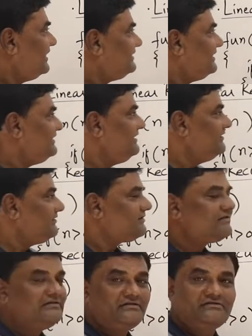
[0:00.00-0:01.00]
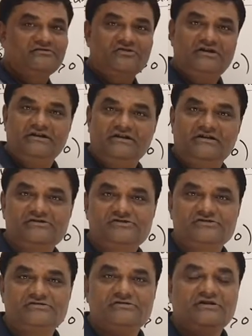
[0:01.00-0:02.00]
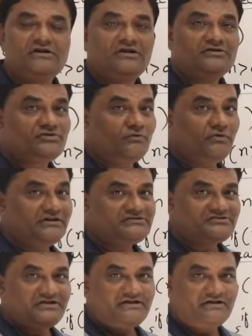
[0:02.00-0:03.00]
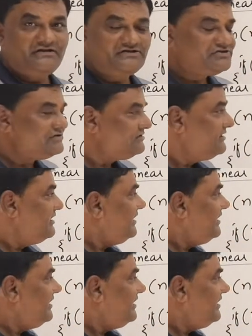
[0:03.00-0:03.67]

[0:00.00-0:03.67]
Then here, tree recursion. So what is tree recursion?